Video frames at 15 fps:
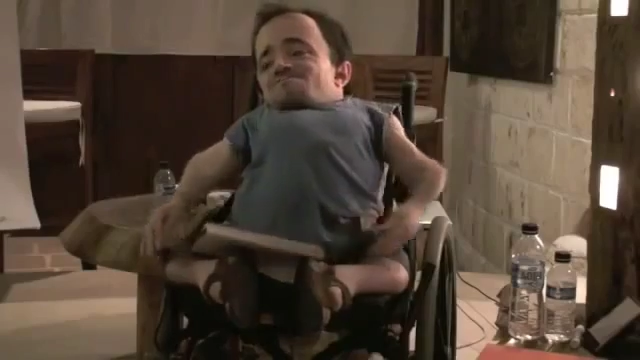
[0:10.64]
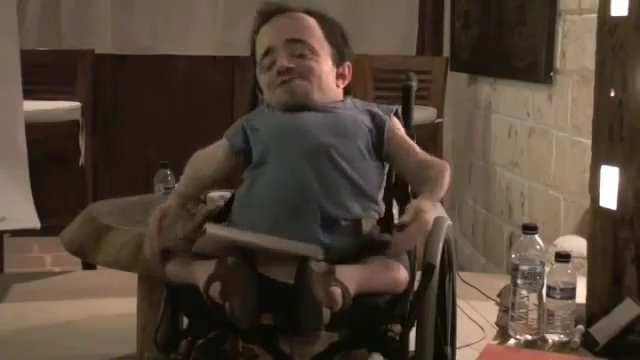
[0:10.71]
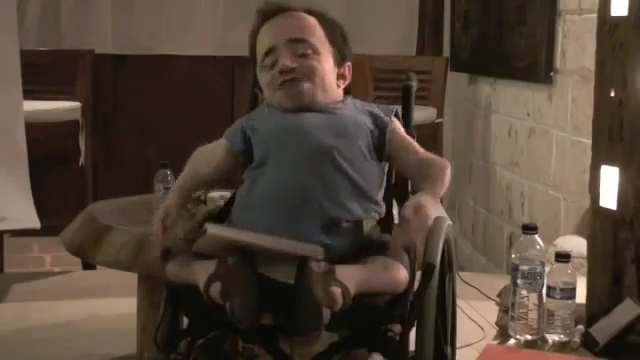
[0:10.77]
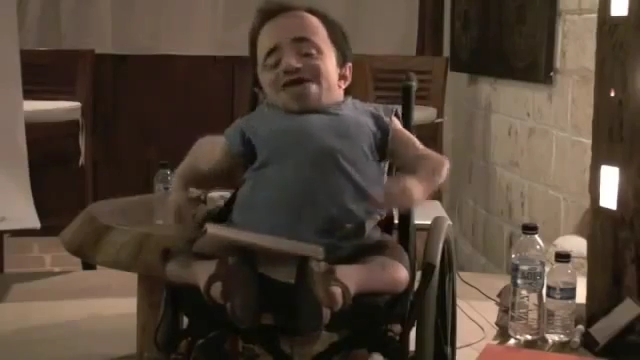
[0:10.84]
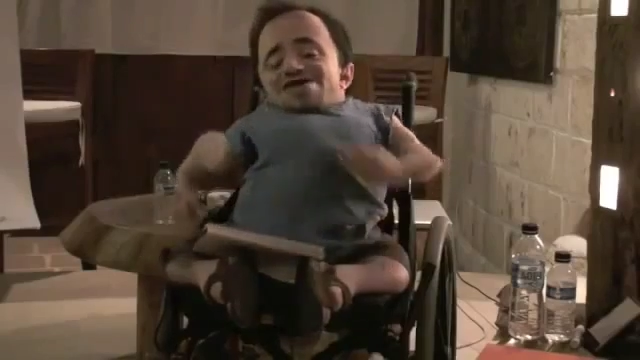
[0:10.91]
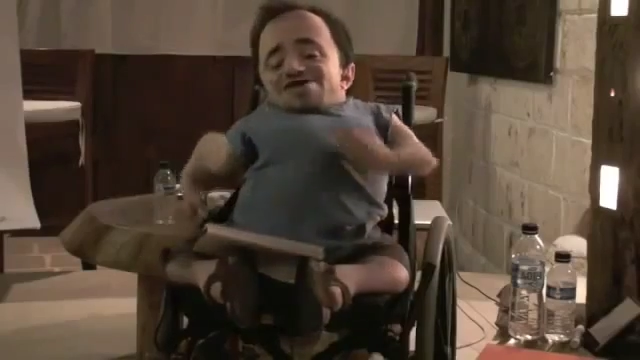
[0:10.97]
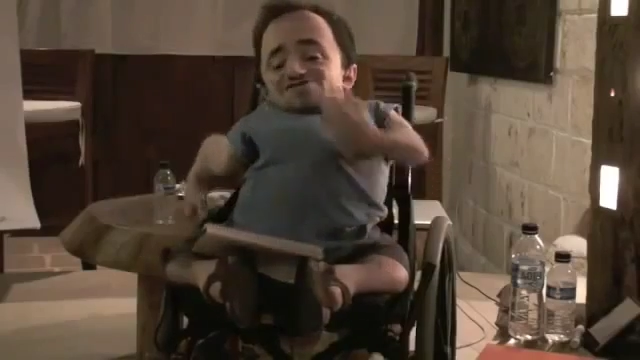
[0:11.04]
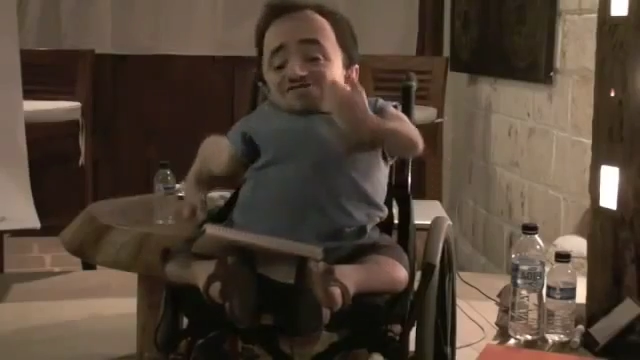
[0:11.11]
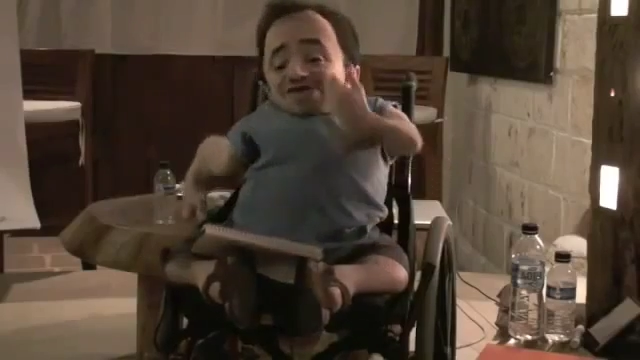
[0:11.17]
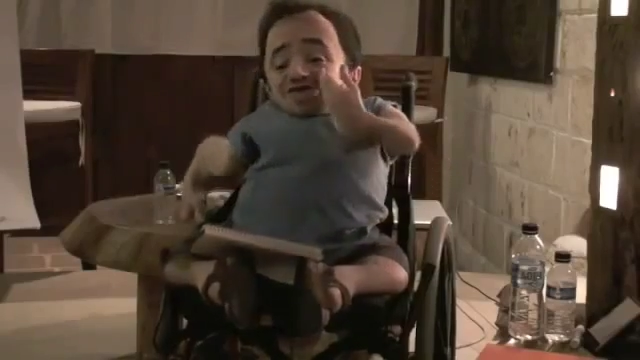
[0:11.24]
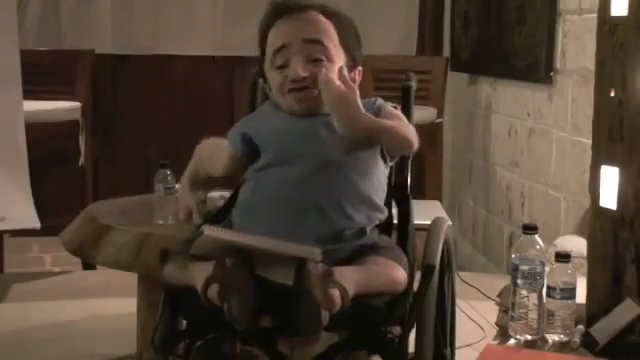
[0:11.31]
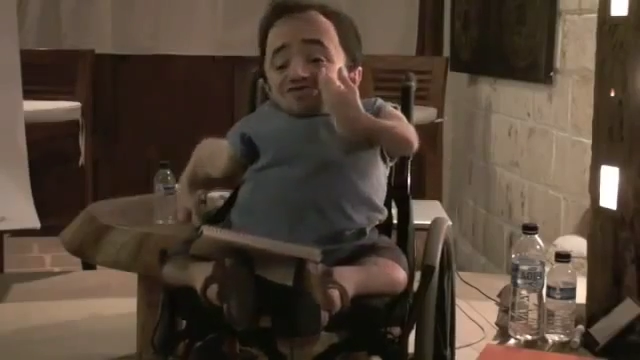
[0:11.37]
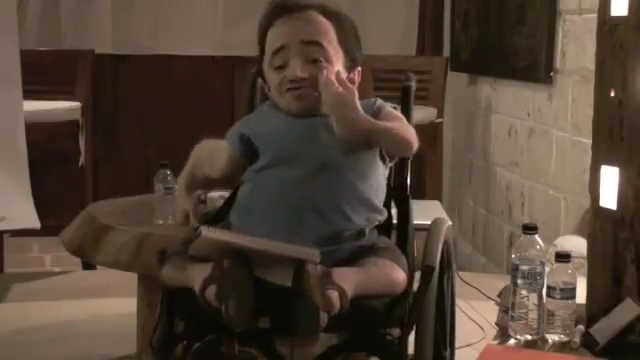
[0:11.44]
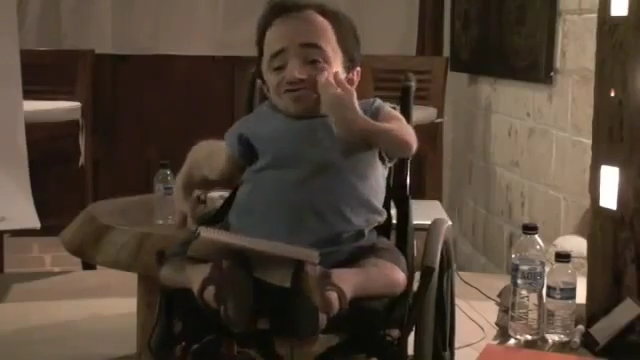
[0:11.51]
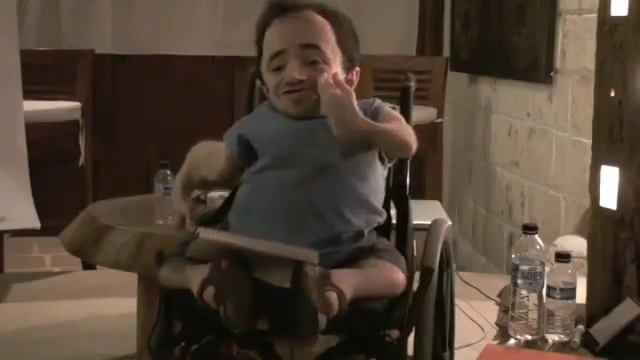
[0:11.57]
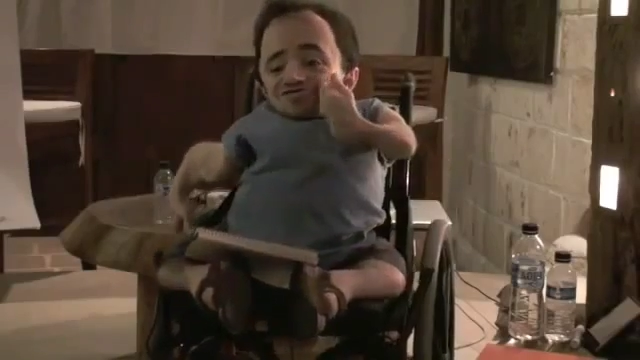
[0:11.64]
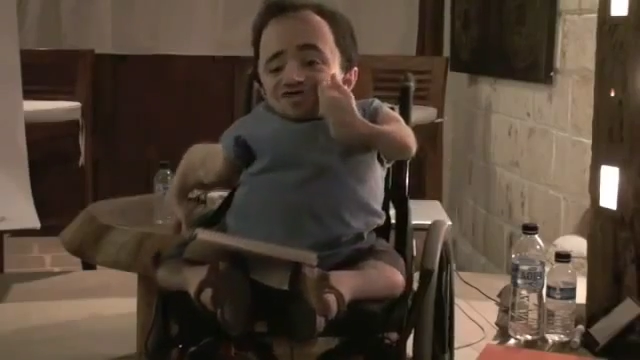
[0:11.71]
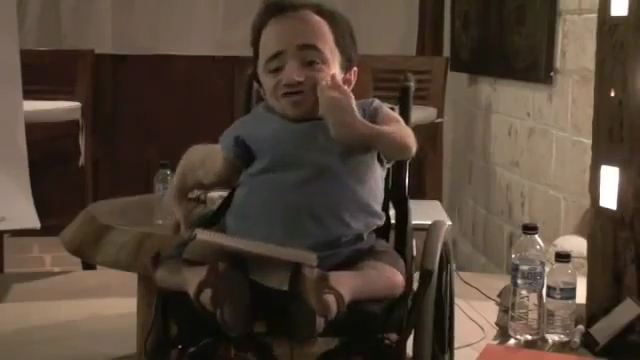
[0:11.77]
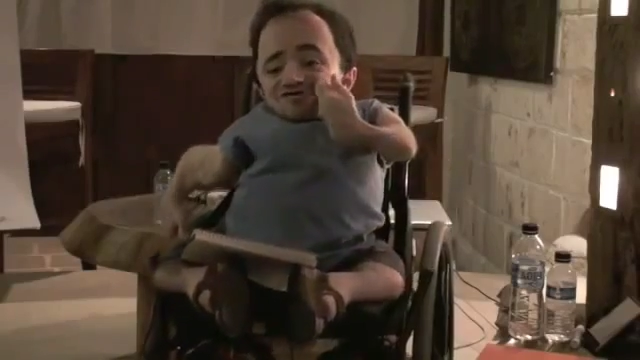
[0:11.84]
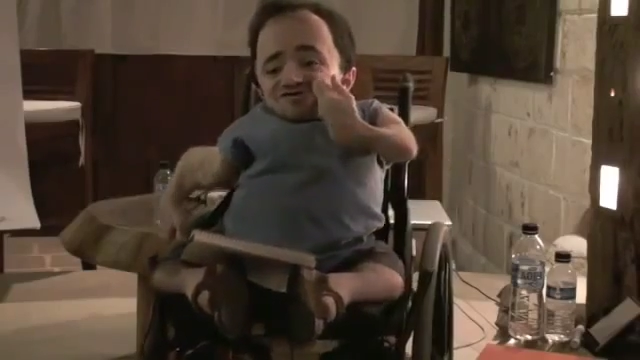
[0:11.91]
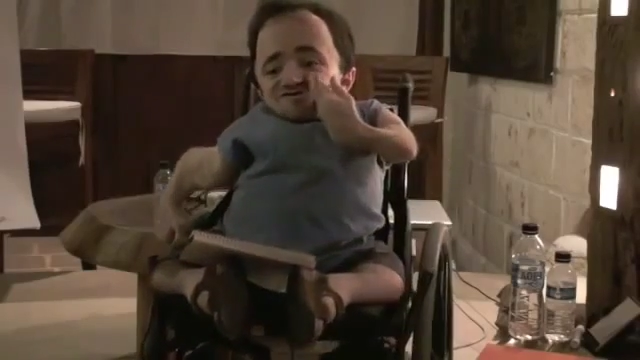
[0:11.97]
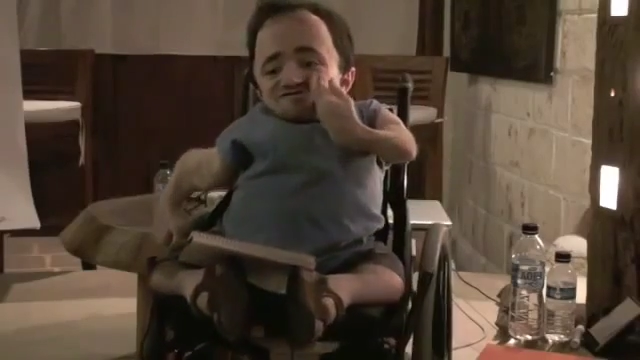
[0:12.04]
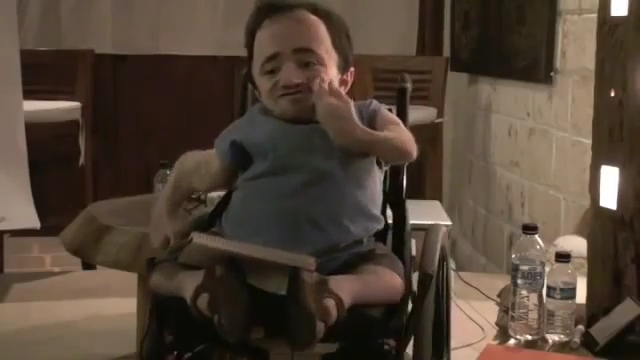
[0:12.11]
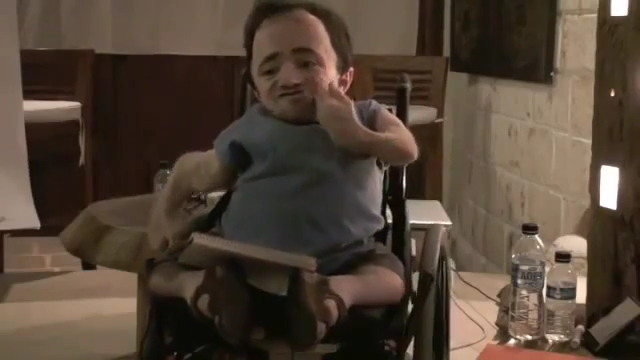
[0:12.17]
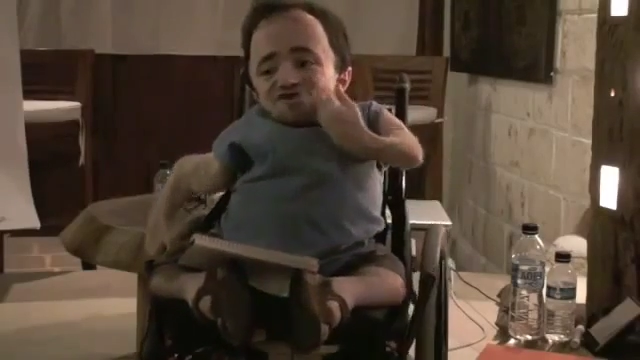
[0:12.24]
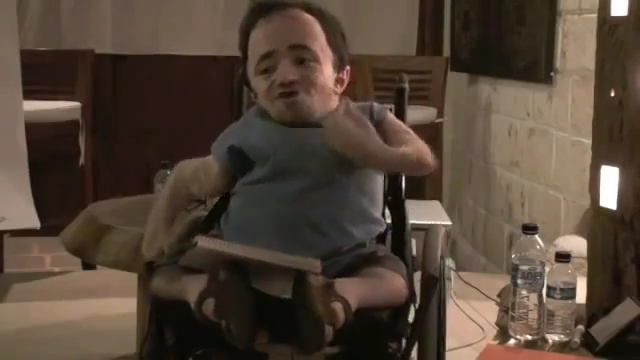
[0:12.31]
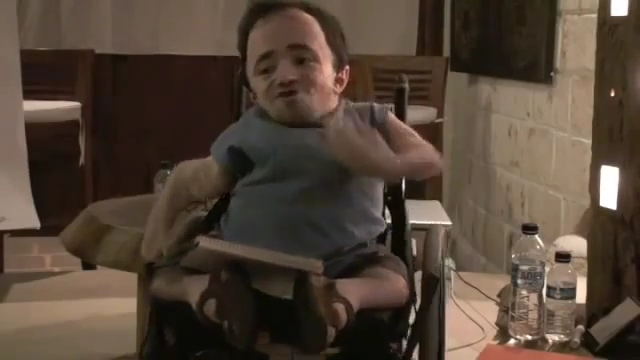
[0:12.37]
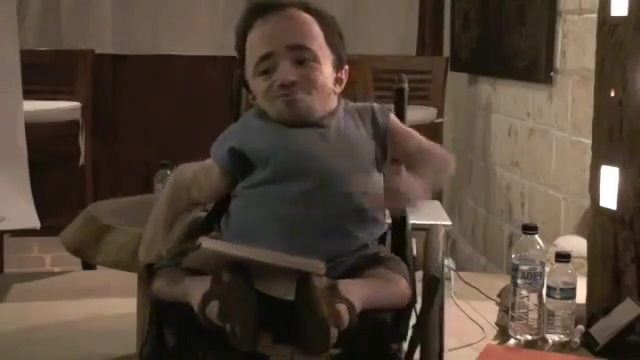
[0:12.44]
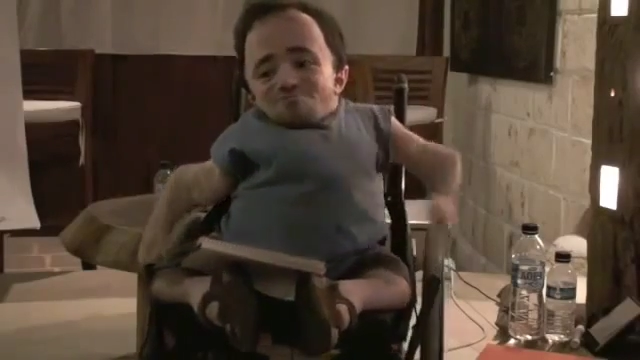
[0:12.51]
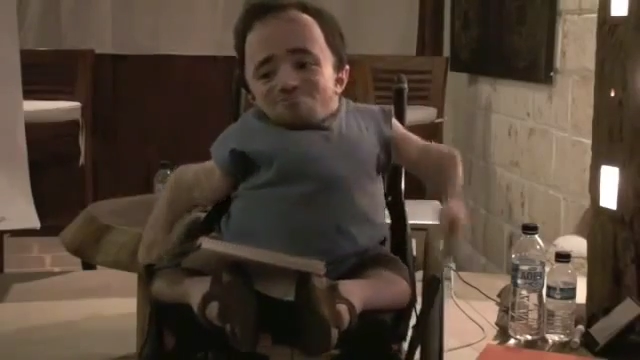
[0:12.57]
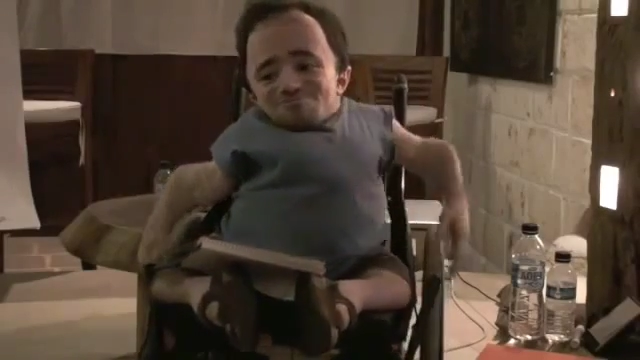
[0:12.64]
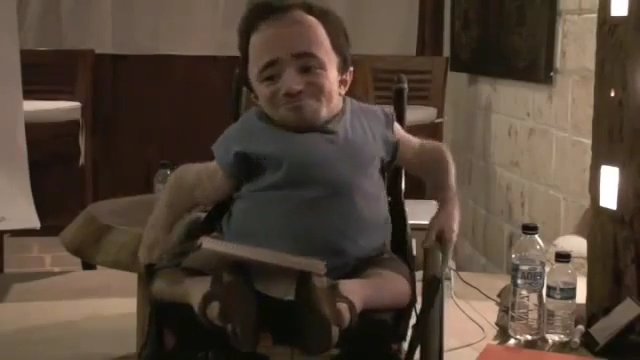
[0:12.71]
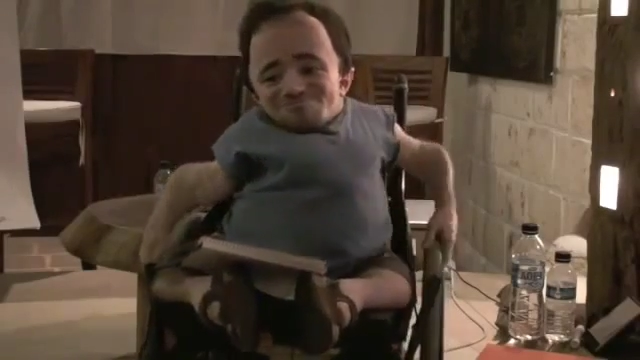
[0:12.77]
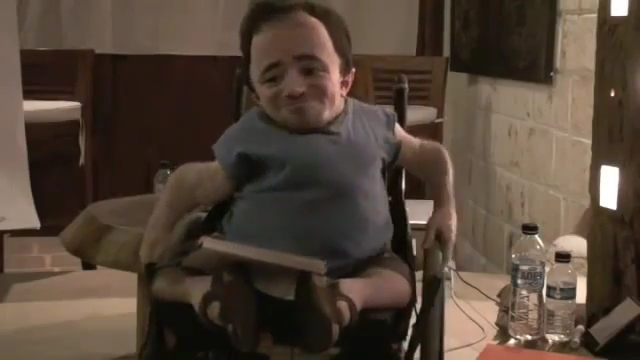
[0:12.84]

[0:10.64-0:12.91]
But I can tell you that there is hope.